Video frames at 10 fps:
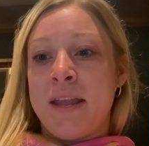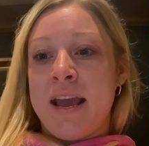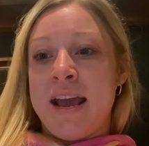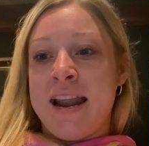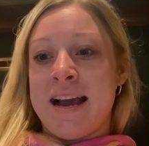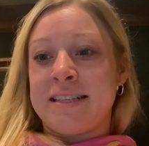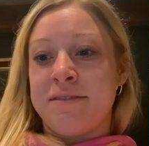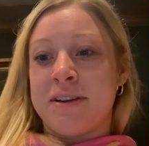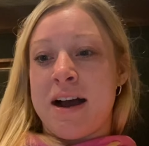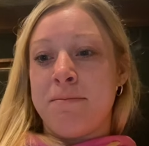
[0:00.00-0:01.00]

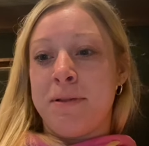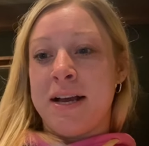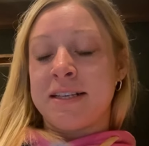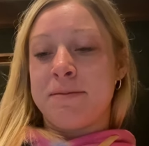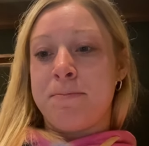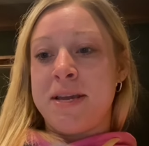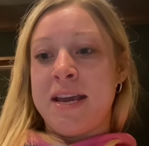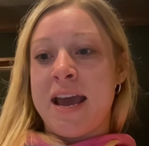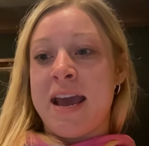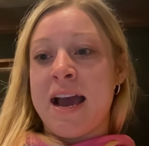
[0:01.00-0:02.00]
inactive complex
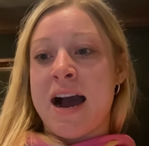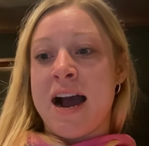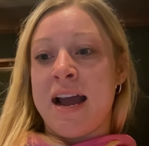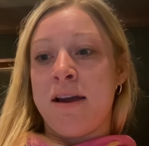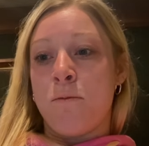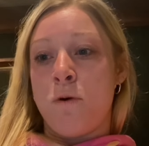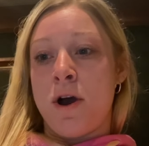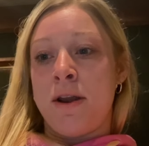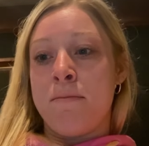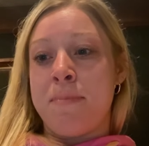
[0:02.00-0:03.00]

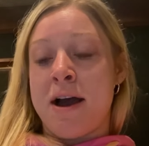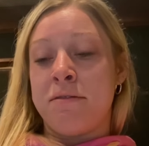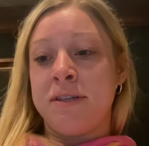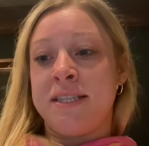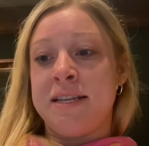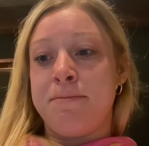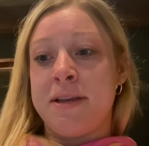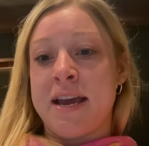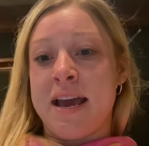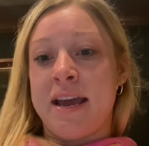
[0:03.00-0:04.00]
PAI1 bound
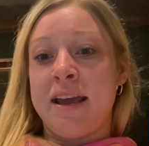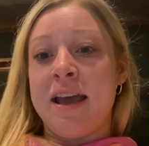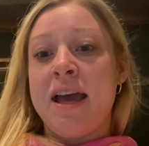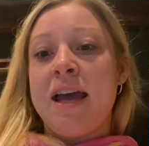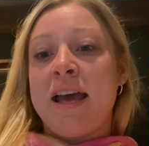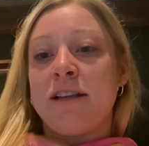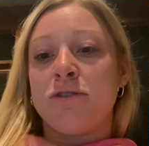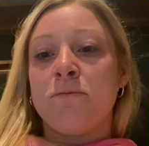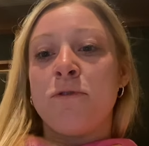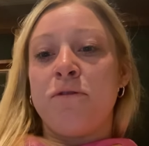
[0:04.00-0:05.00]
TPA is
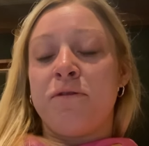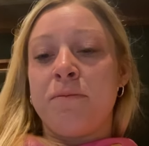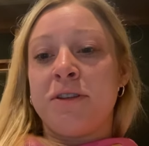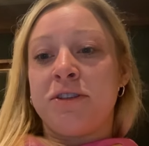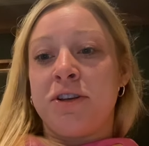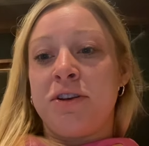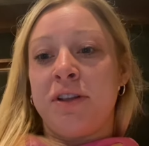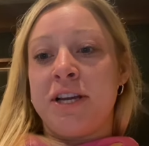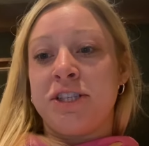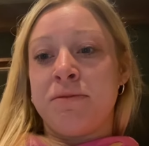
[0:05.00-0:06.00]
removed from the
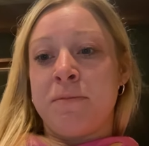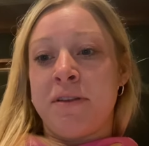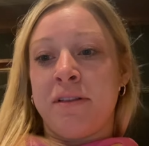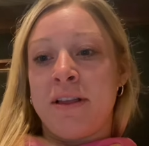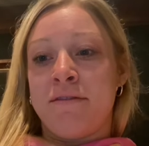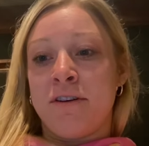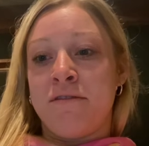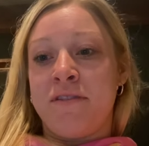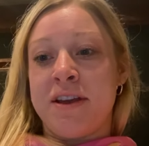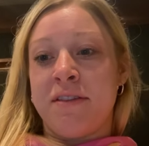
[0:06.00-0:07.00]
circulation by the liver
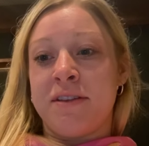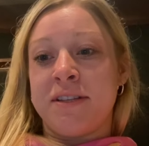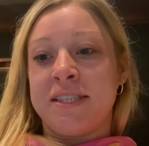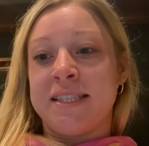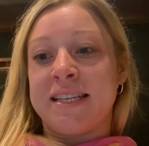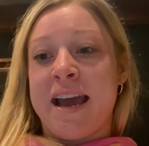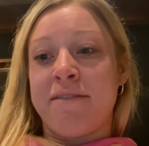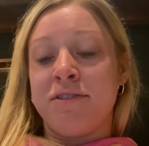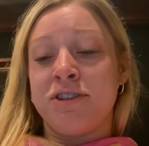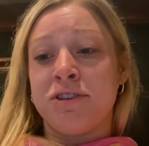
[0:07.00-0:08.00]
via the
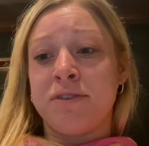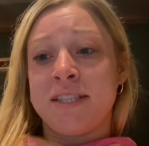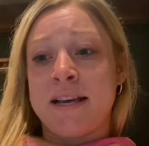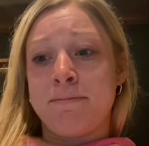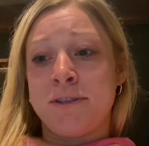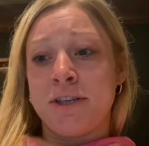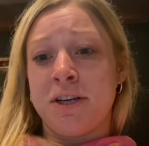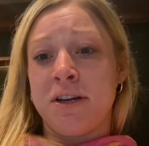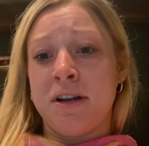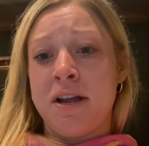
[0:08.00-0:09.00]
scavenger
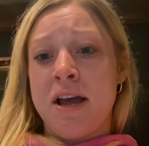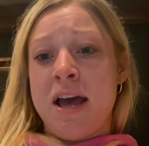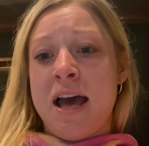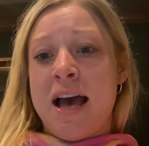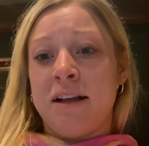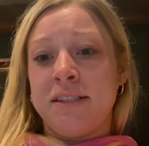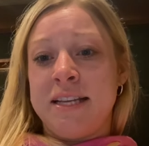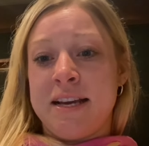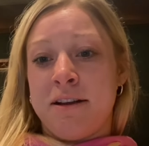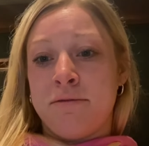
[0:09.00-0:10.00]
receptor,
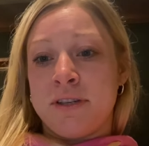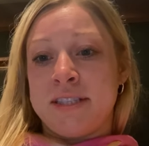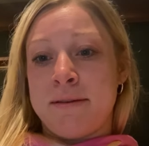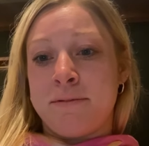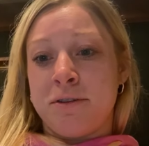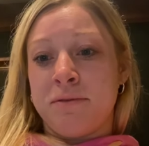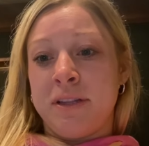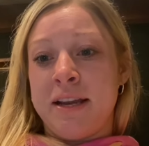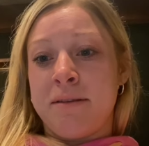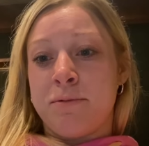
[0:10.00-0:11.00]
LDL
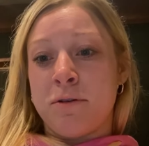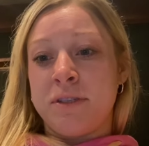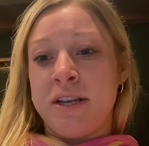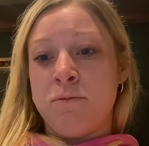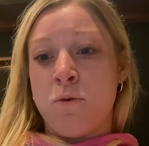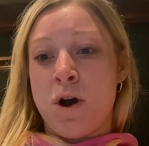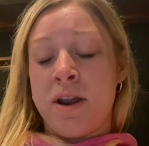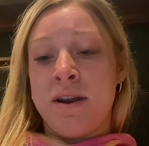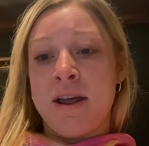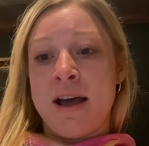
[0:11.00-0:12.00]
receptor-related protein
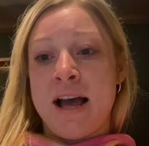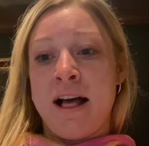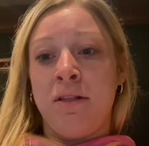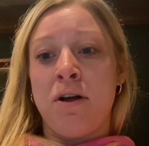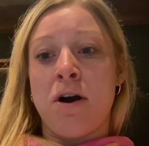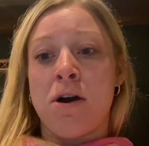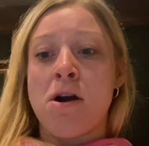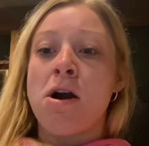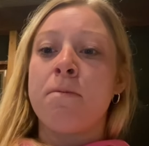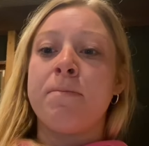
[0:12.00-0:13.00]
1,
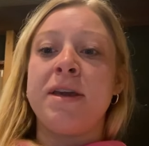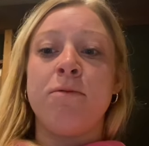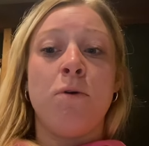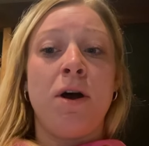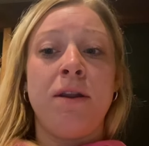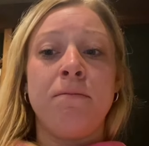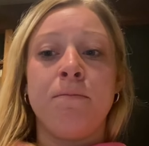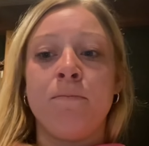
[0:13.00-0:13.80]
LRRP1,